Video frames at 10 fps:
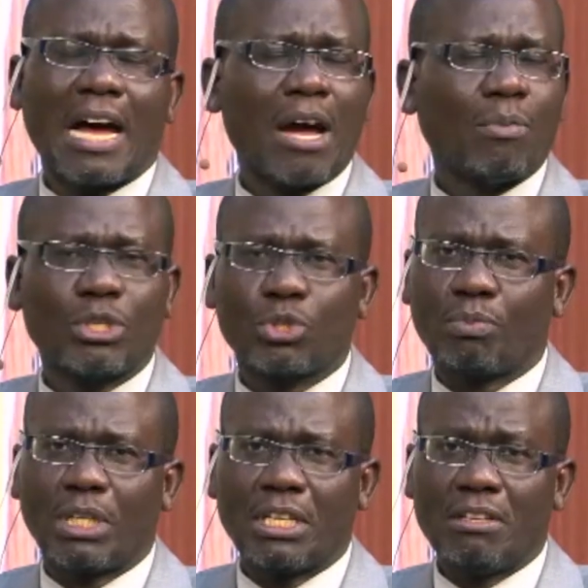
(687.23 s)
I want to
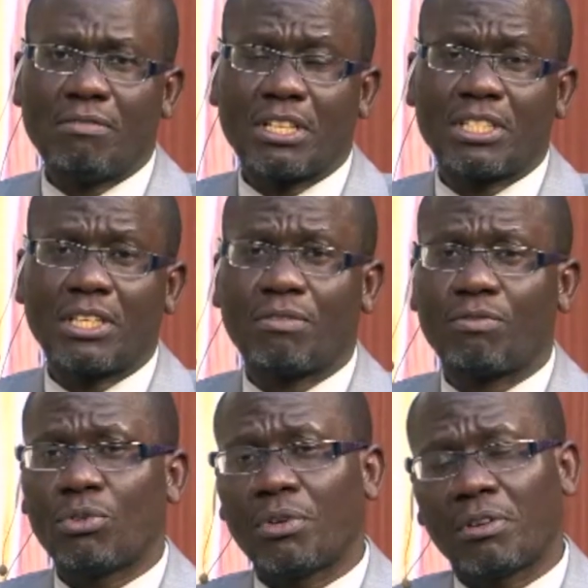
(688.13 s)
believe that
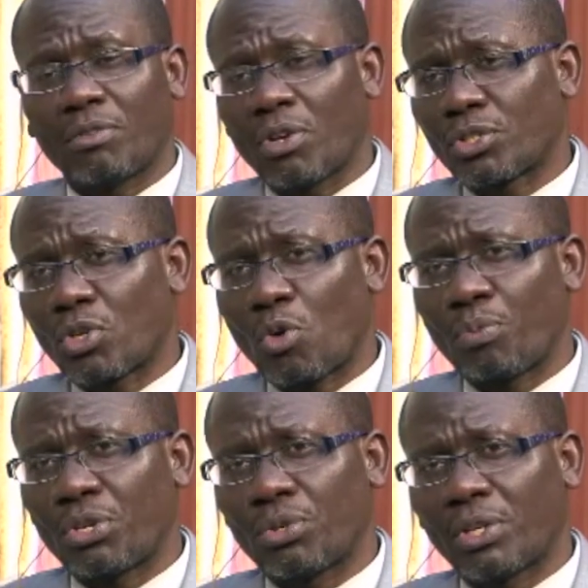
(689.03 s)
if you have not
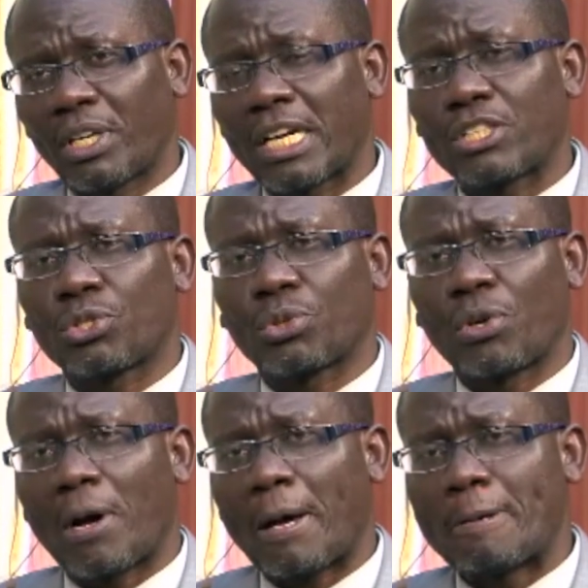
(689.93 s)
opened your heart to
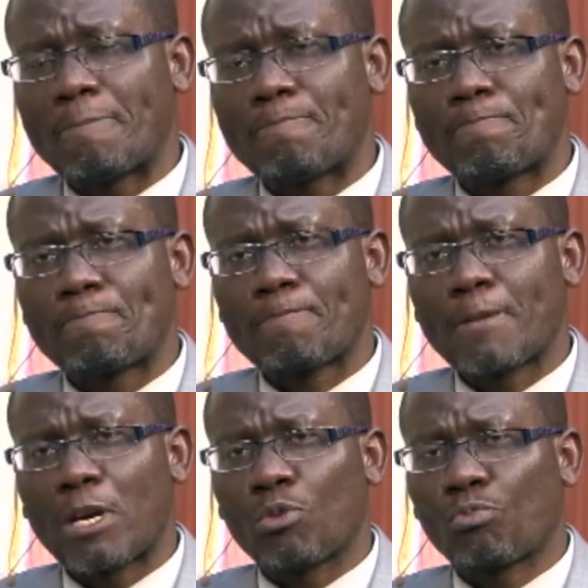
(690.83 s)
God,
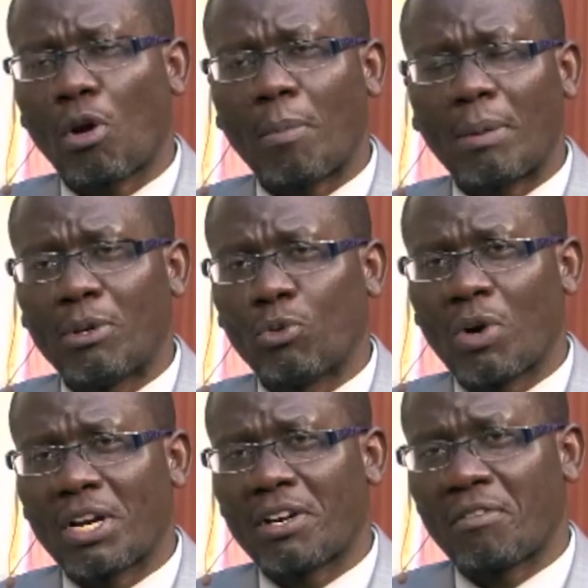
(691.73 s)
probably
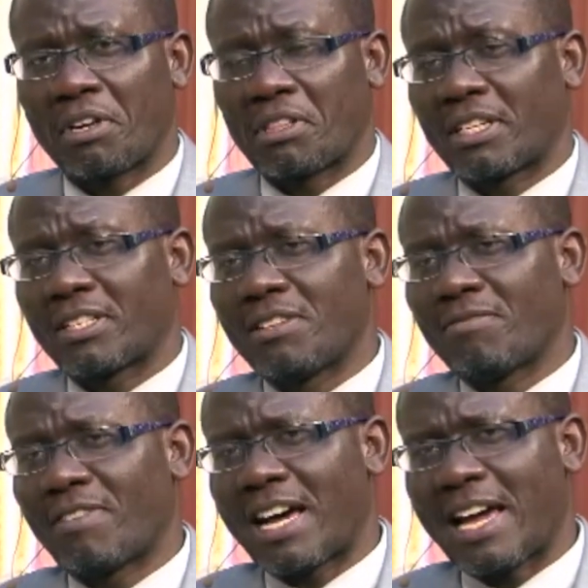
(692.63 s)
wondering that
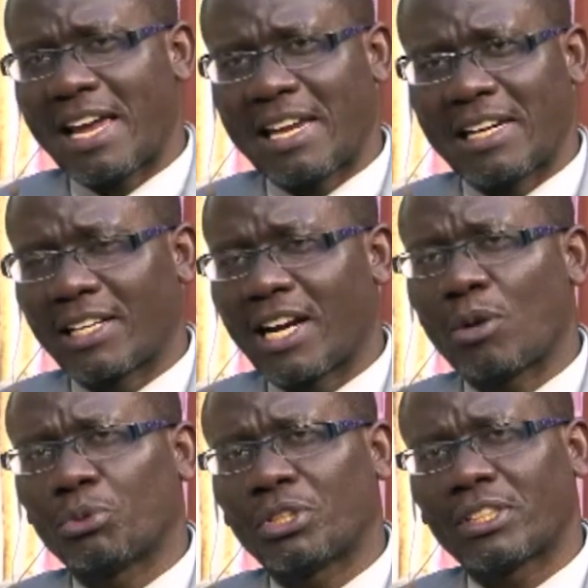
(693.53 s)
divine
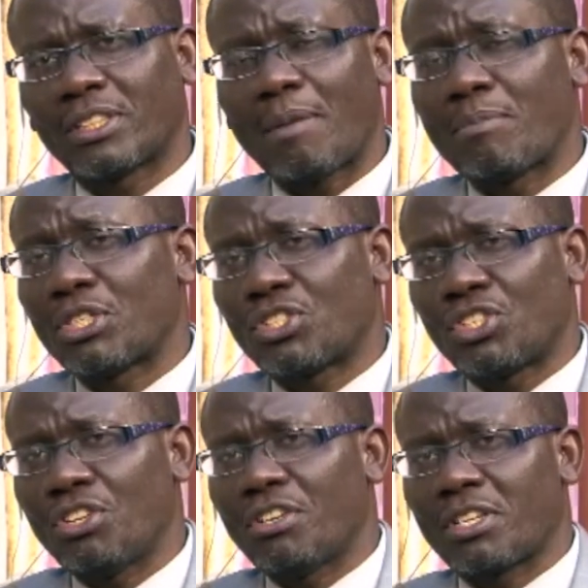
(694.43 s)
encounters are
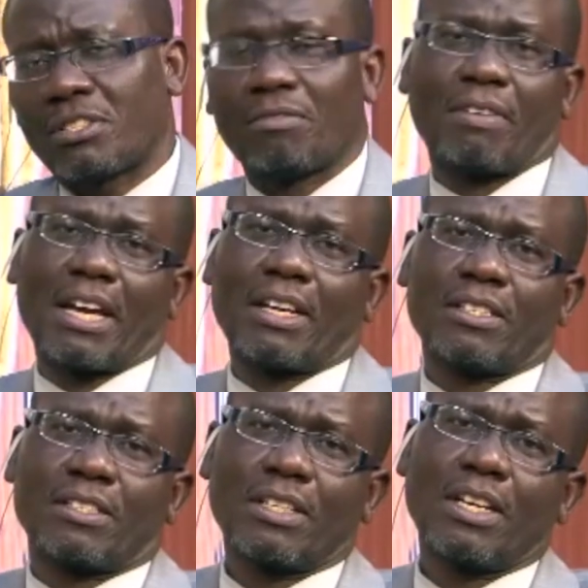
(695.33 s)
mysterious
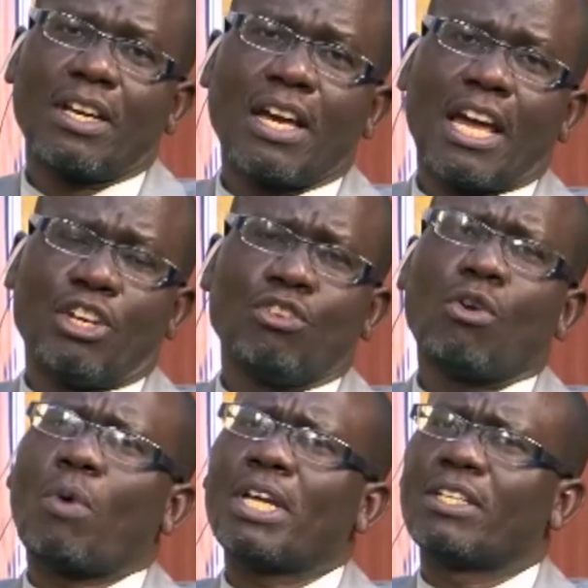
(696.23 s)
events, and you're
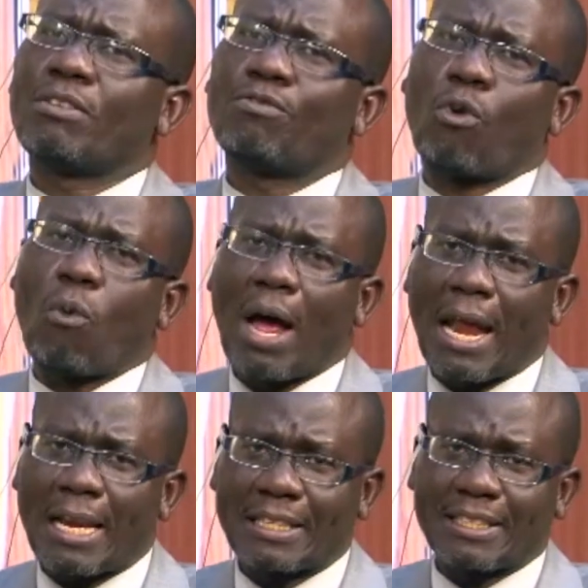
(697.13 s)
waiting for
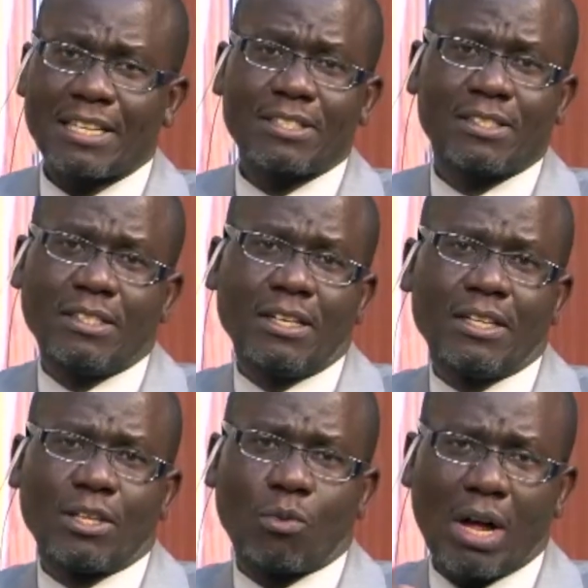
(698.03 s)
one, as I see
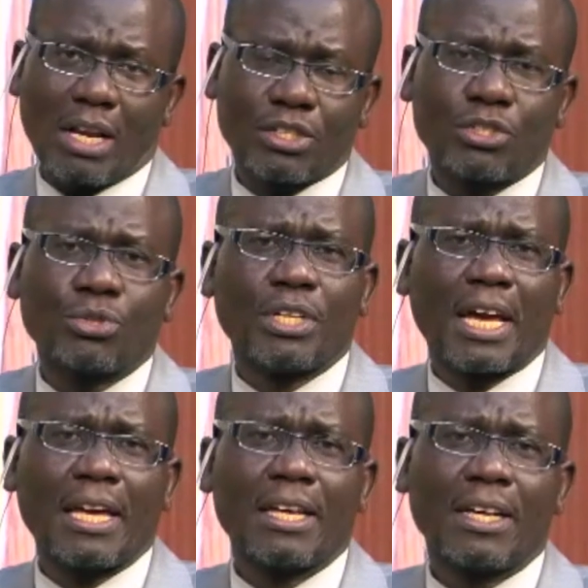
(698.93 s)
in the world today,